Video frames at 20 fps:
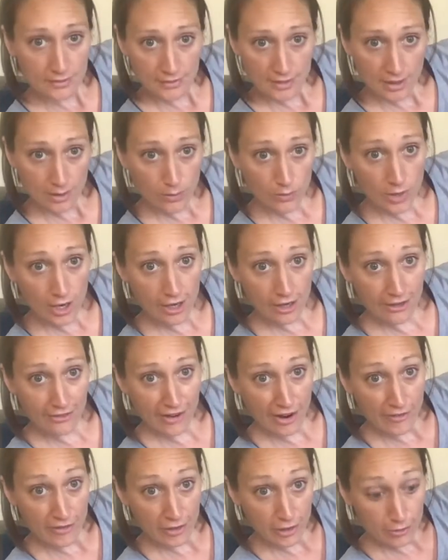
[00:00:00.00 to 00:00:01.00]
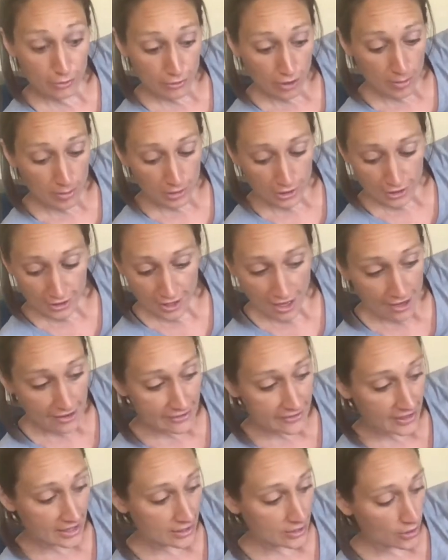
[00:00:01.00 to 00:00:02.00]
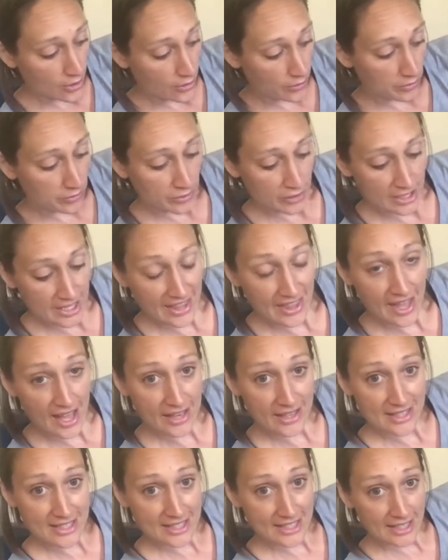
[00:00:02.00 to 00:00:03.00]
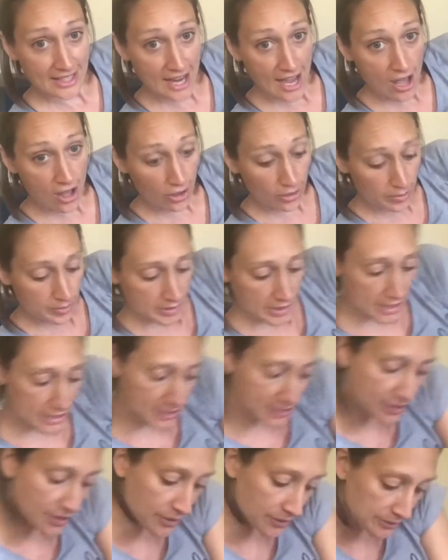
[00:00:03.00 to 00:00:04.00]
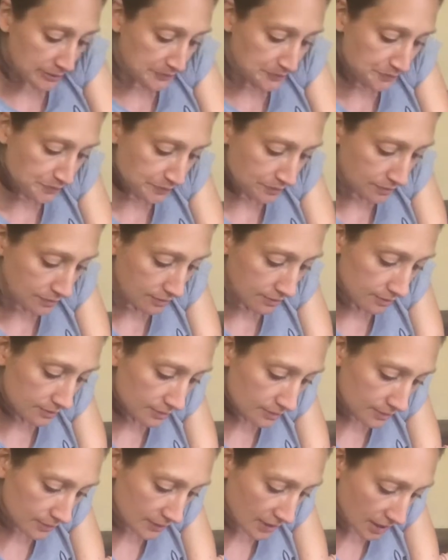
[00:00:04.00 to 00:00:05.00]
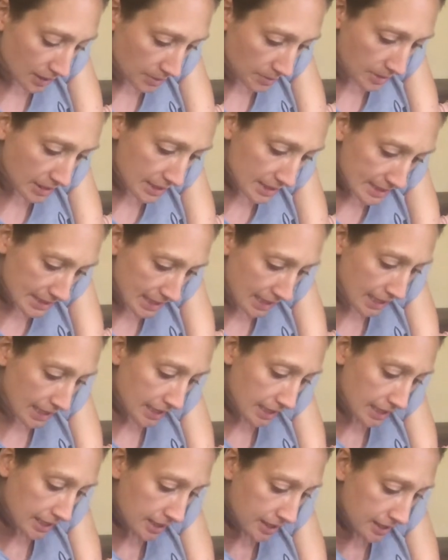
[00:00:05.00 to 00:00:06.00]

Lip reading: Wearing a rubber glove, and hopefully that is going to help. So I'm going to take